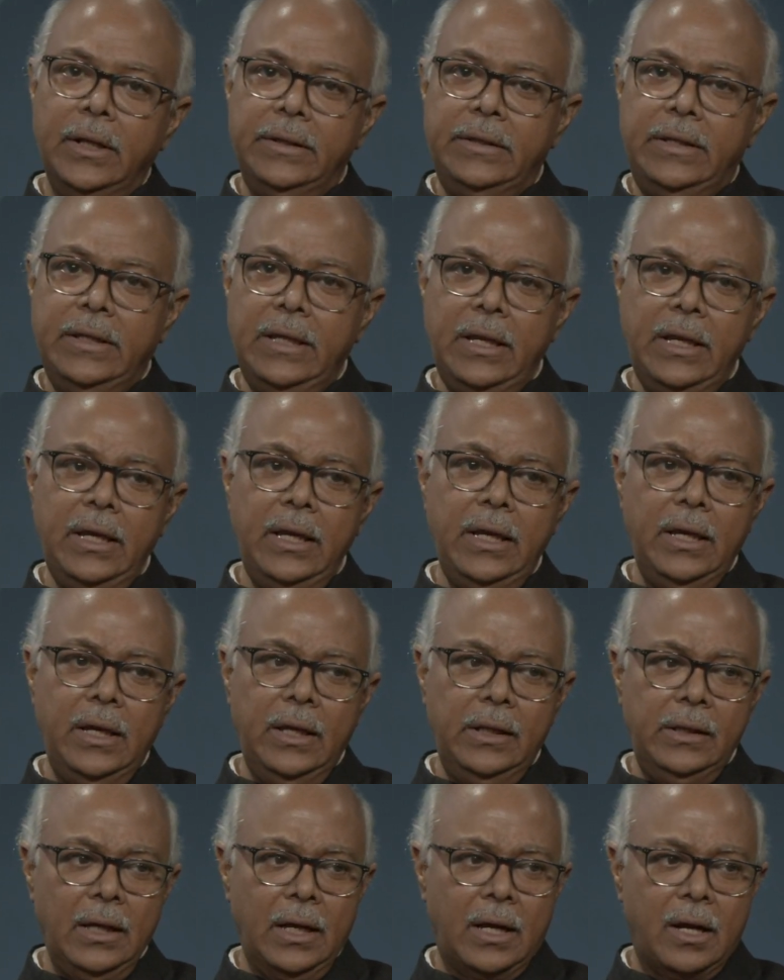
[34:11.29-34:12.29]

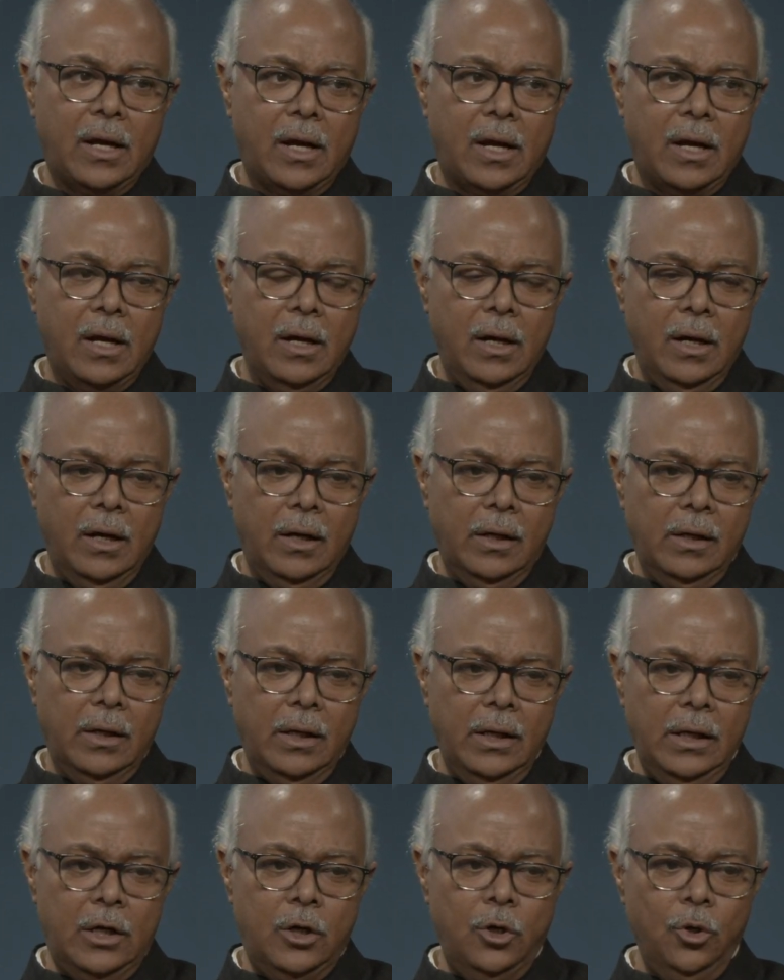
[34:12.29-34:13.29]

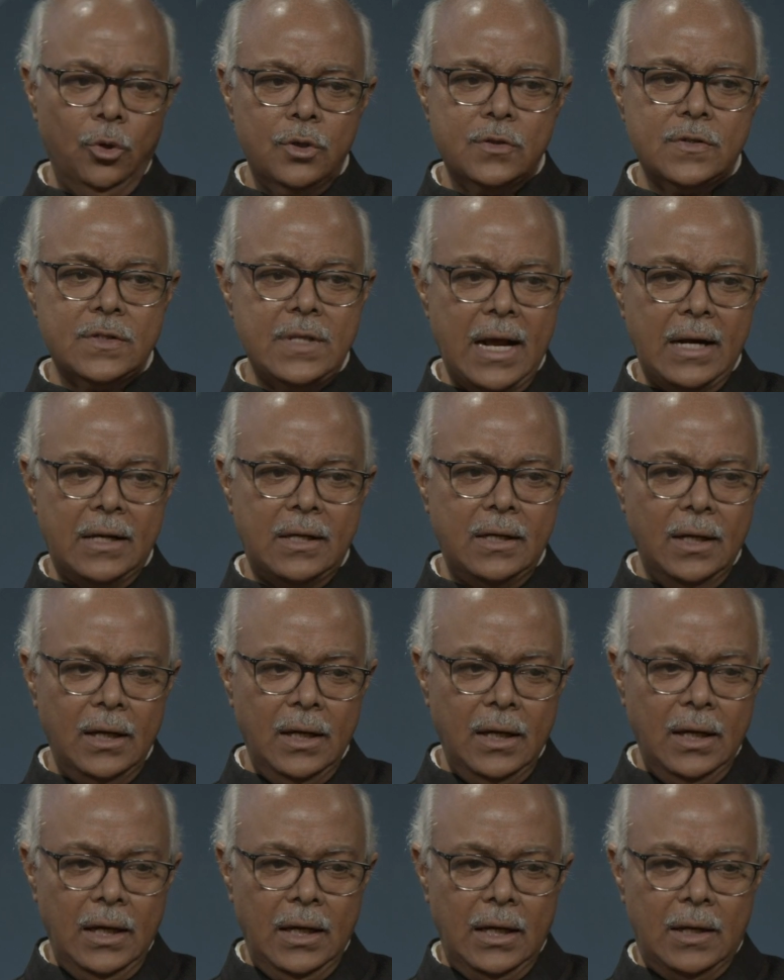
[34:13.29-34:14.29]
it looks that
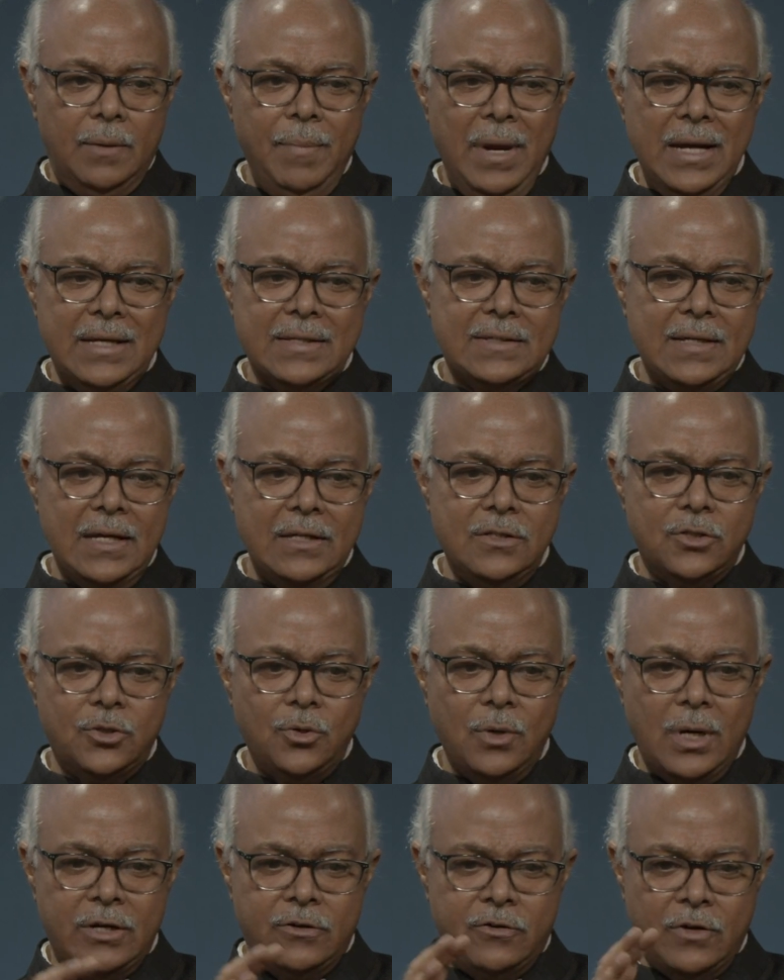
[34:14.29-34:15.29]
it makes sense
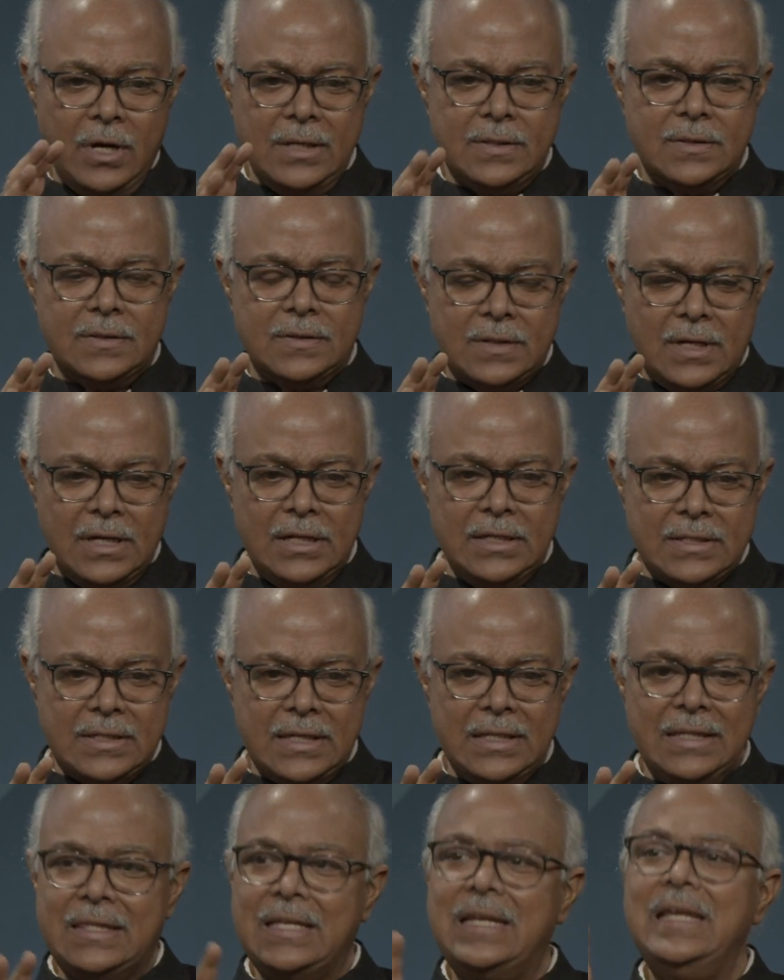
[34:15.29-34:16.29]
to address skills
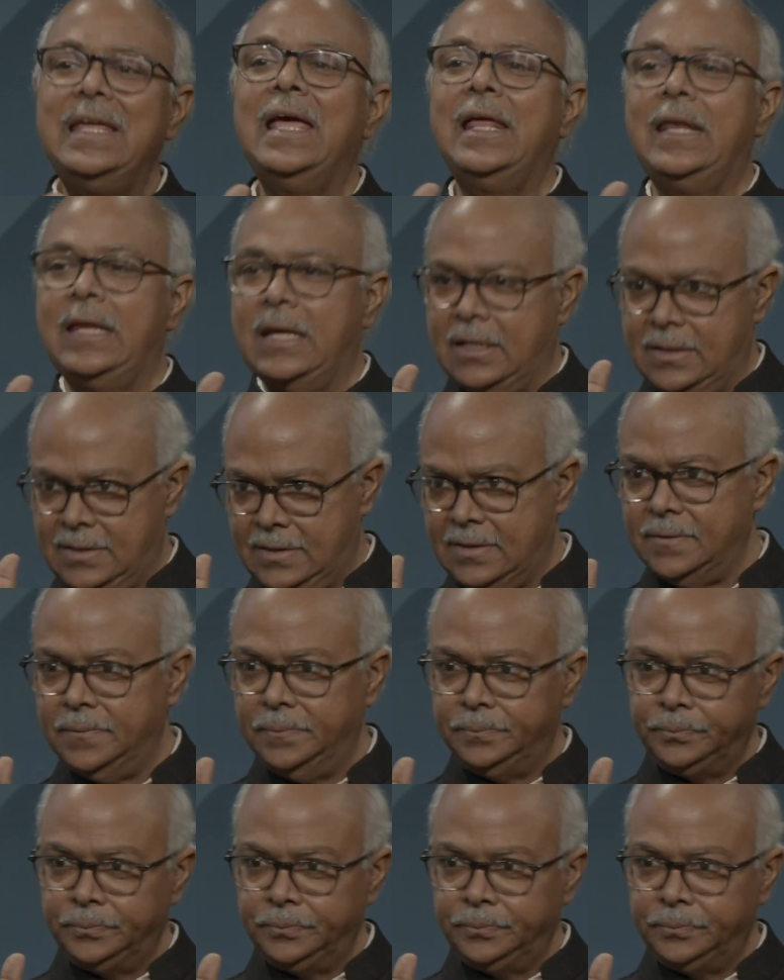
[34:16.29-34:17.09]
in 3 areas.